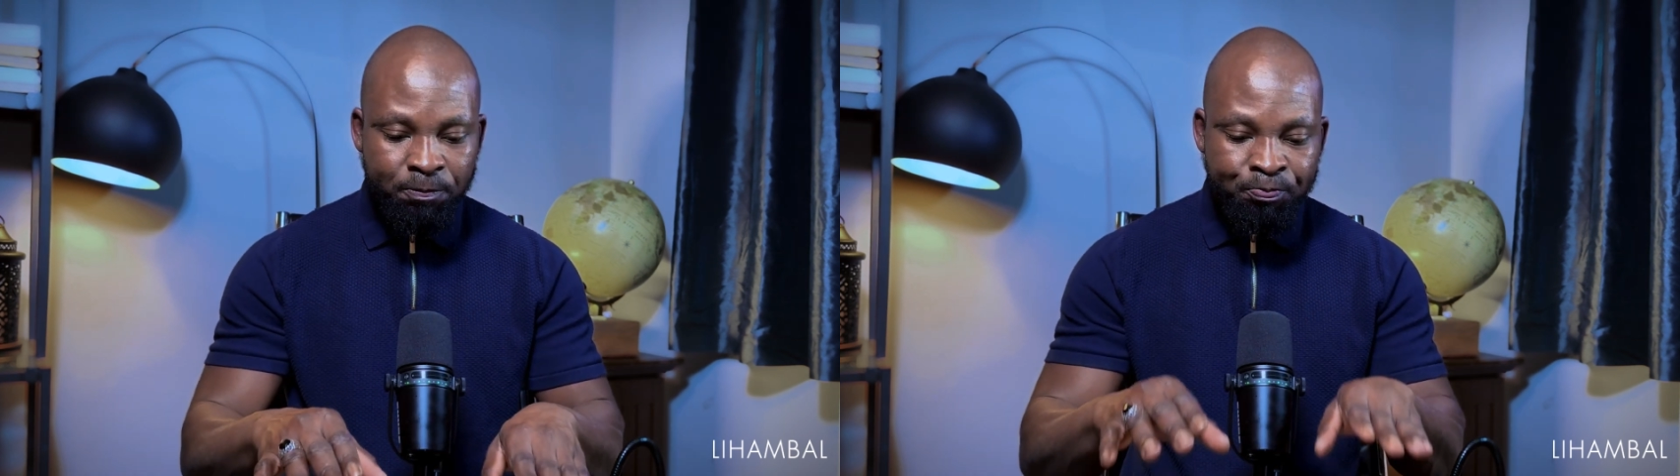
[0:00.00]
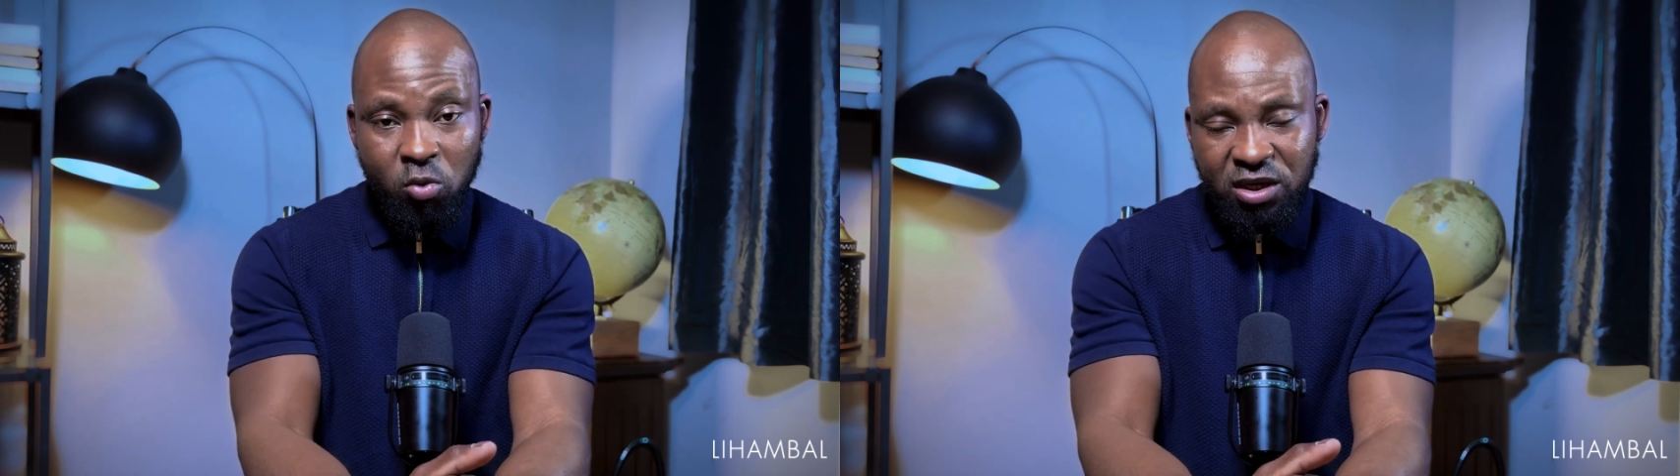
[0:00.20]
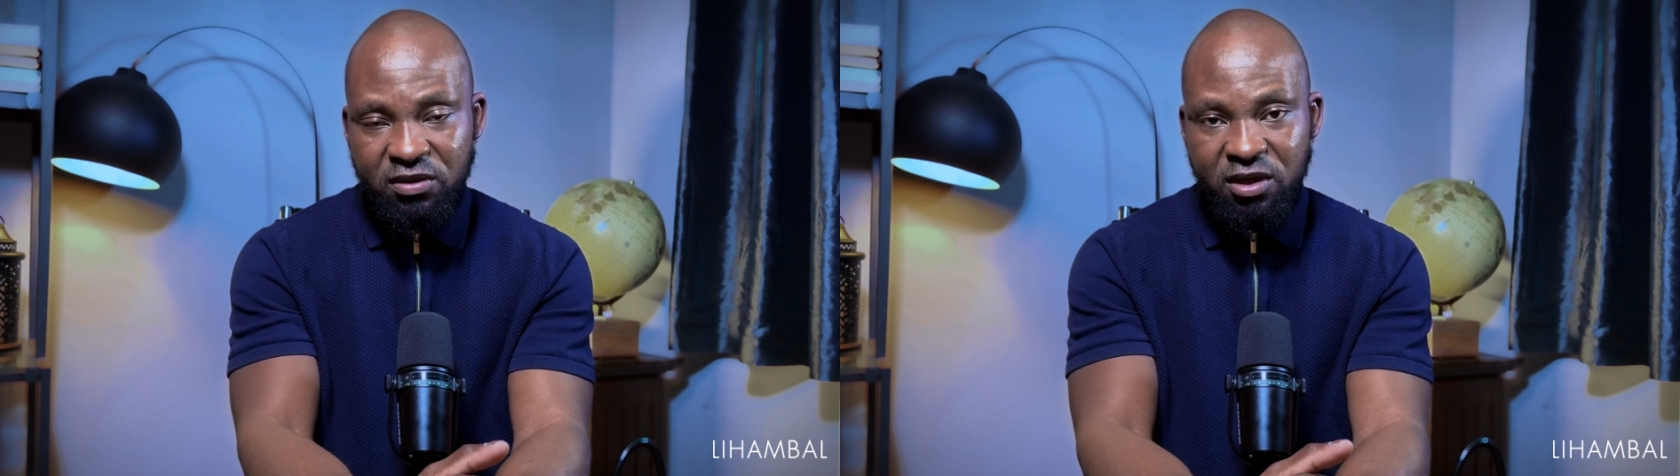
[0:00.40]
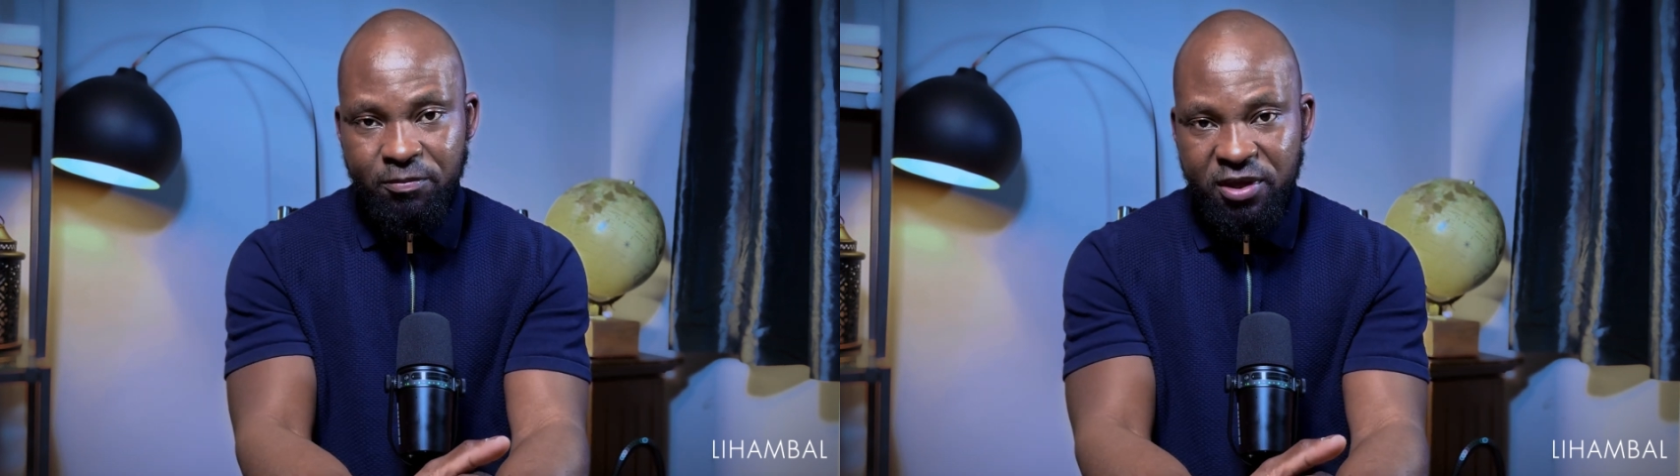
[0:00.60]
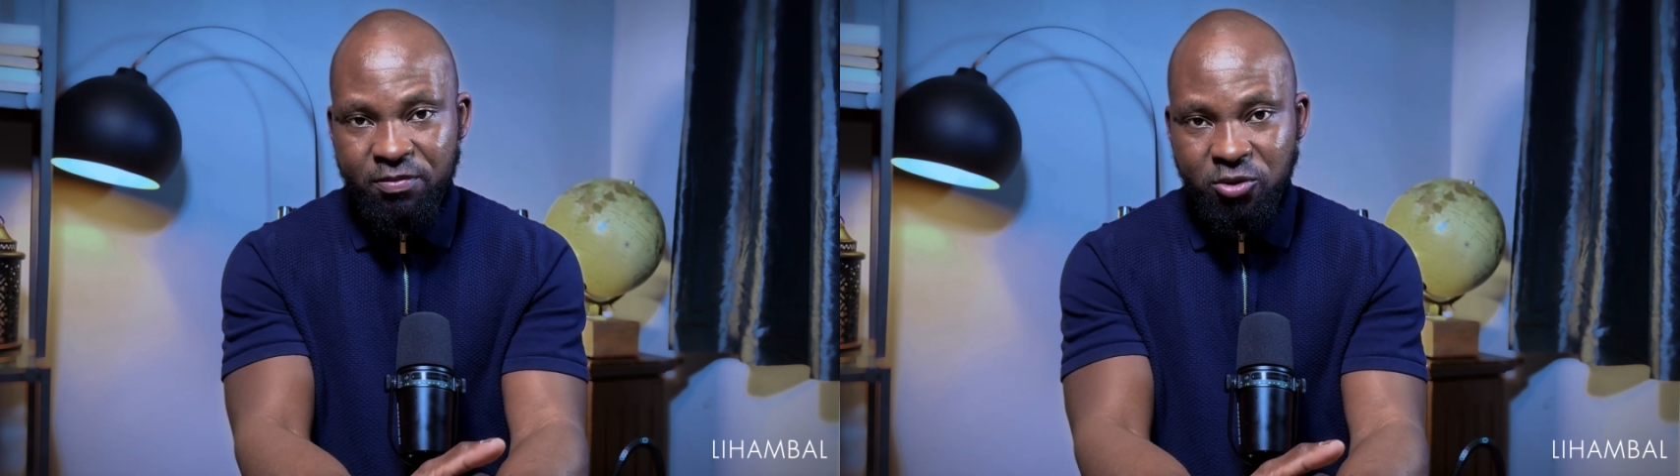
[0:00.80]
One thing
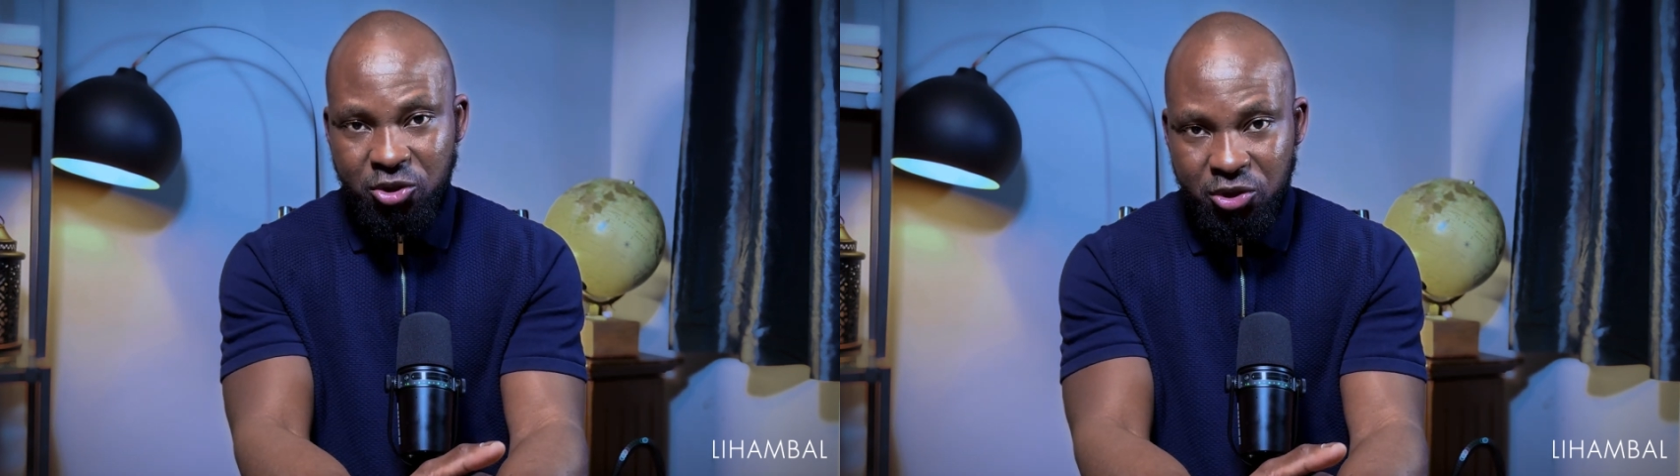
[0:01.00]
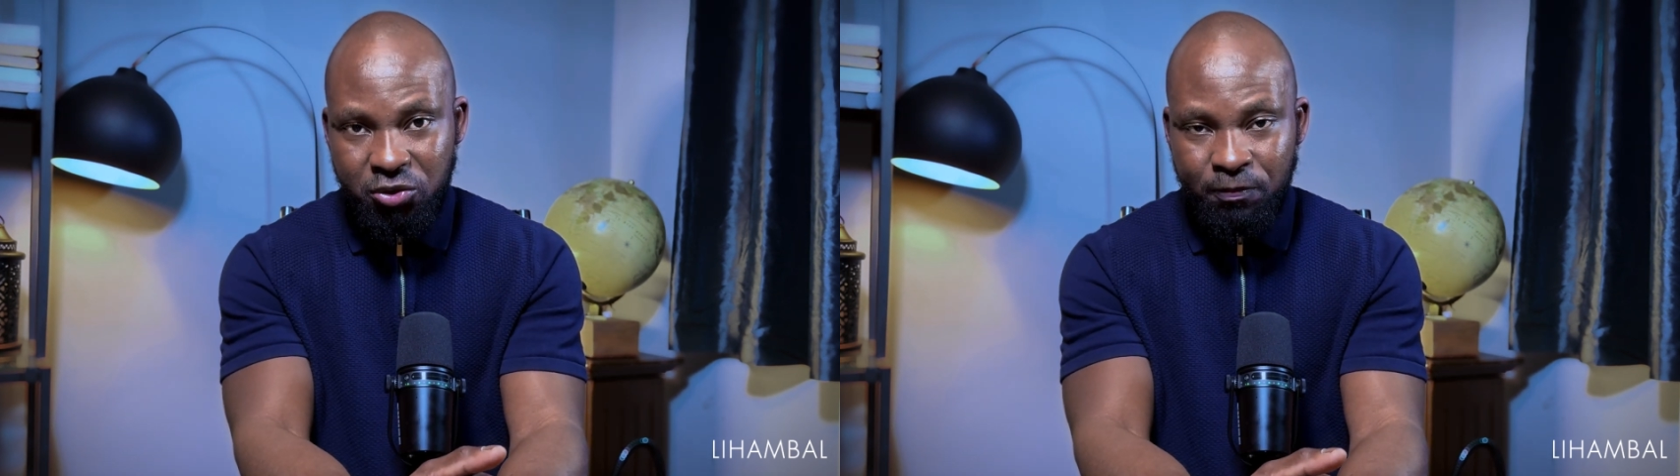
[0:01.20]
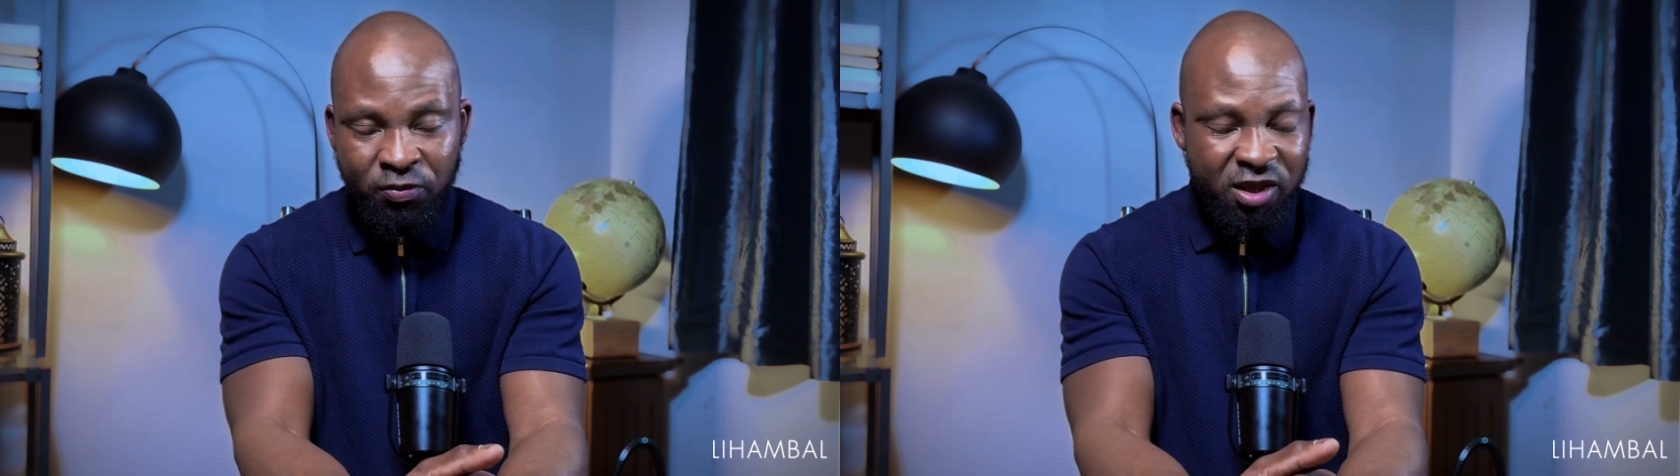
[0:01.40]
people do,